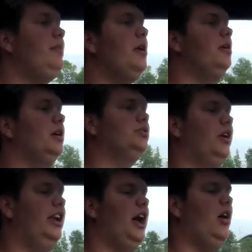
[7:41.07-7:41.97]
because
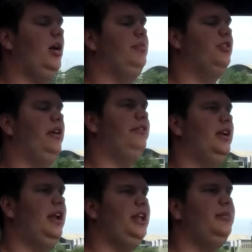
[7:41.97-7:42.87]
right now I'm
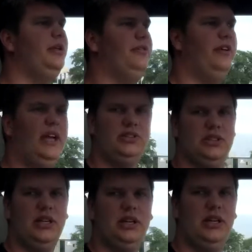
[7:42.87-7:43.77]
driving a little bit
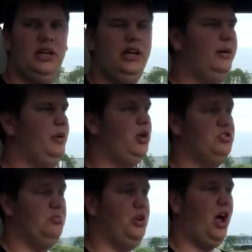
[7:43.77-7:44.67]
faster
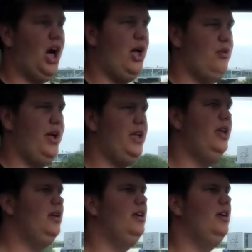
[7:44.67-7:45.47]
because I'm on the highway.